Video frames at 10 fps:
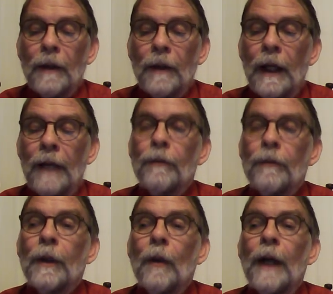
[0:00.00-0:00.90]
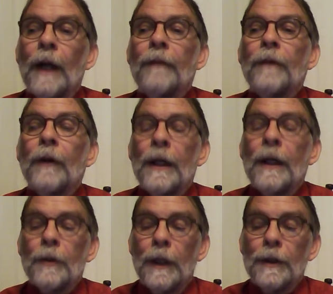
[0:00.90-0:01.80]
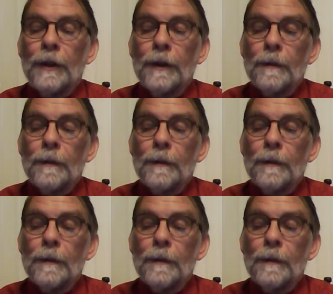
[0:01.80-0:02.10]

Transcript: class required for graduation.